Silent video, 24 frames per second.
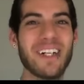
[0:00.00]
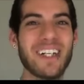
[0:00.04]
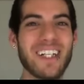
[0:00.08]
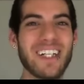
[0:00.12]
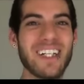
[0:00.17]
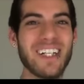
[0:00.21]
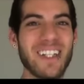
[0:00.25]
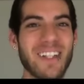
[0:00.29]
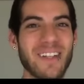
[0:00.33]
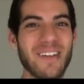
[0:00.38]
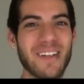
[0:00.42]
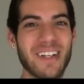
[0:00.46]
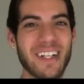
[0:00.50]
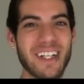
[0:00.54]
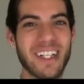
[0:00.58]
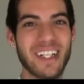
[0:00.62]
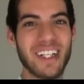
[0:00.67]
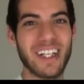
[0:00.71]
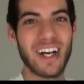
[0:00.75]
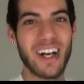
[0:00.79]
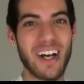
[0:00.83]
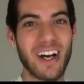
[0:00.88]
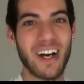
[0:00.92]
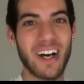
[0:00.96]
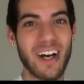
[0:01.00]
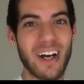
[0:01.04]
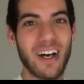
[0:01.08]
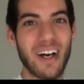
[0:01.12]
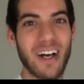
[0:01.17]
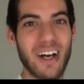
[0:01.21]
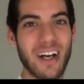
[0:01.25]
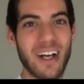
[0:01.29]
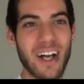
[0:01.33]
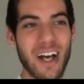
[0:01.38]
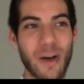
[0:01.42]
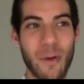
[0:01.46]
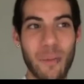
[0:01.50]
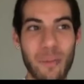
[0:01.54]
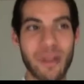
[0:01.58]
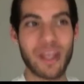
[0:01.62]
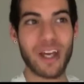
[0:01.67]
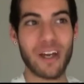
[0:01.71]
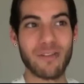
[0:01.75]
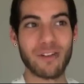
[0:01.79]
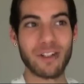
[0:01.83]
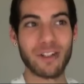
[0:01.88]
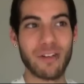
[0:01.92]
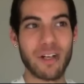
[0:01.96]
but anyway, uh, I hope
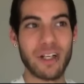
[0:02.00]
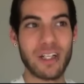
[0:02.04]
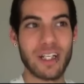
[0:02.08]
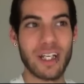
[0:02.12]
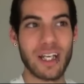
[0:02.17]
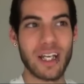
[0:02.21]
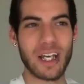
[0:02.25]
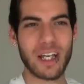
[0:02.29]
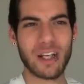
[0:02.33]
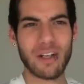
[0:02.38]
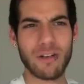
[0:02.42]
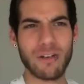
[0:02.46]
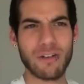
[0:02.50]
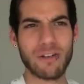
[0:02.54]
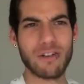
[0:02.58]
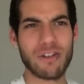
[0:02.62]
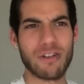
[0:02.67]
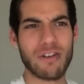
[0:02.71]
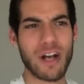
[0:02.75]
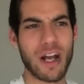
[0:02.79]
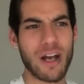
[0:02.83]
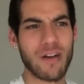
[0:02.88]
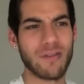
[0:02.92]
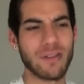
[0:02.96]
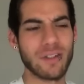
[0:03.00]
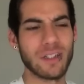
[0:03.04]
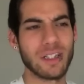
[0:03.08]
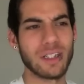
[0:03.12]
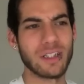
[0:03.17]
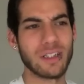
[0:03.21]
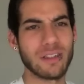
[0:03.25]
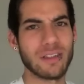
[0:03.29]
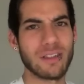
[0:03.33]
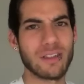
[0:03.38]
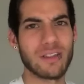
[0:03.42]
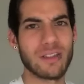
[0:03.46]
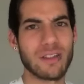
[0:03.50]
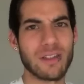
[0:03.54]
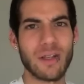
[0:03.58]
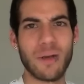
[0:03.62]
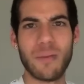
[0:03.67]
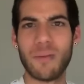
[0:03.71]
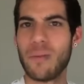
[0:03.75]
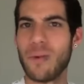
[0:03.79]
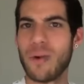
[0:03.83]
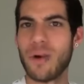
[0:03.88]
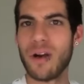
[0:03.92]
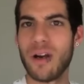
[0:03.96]
you have a great day. I know you're traveling
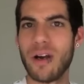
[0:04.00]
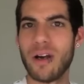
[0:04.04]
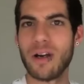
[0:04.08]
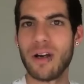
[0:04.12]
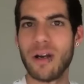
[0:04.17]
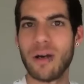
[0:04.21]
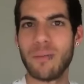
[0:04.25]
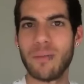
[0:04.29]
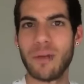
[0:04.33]
somewhere.